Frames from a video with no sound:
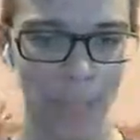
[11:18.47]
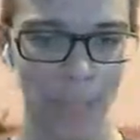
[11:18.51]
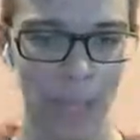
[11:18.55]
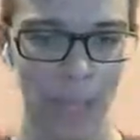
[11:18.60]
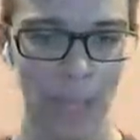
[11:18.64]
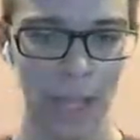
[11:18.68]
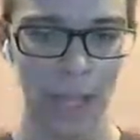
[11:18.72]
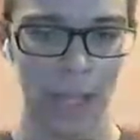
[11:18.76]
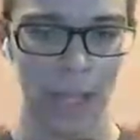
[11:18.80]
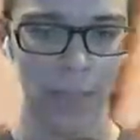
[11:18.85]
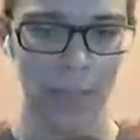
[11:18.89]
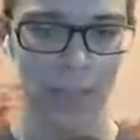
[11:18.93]

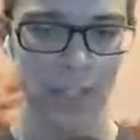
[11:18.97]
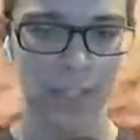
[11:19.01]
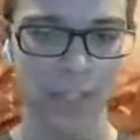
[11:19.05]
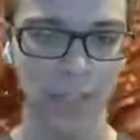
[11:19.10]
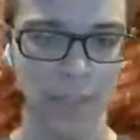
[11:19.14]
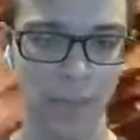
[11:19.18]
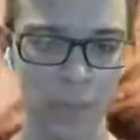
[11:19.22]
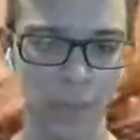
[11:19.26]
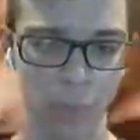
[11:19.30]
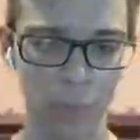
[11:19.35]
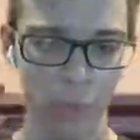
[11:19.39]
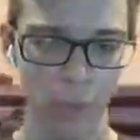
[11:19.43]
It's
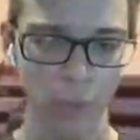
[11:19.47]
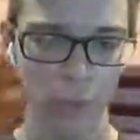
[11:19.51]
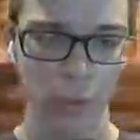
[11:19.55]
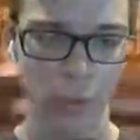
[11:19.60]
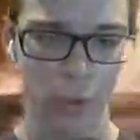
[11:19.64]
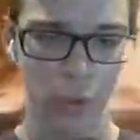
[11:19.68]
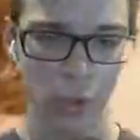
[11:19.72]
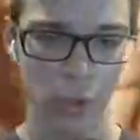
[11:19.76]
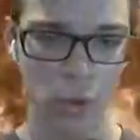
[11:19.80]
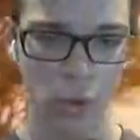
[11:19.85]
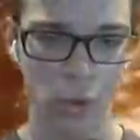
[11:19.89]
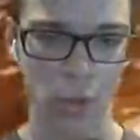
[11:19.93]
definitely really,
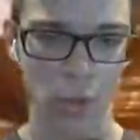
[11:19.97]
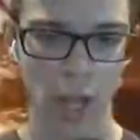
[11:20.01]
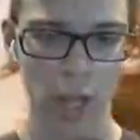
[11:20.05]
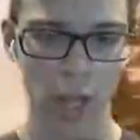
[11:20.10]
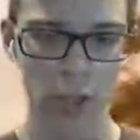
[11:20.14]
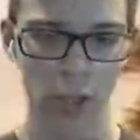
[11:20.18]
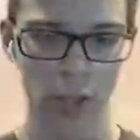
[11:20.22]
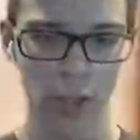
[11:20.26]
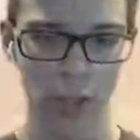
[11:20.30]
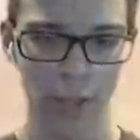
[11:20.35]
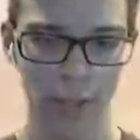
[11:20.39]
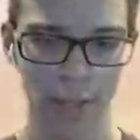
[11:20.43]
really cool. I
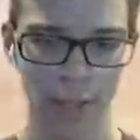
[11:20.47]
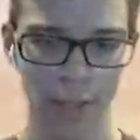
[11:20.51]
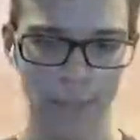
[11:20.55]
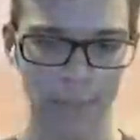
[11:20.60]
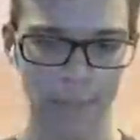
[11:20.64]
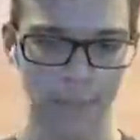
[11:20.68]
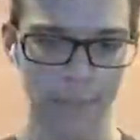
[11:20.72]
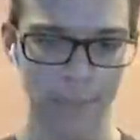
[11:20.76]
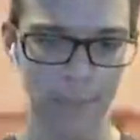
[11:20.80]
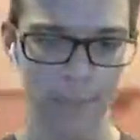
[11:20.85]
do like it.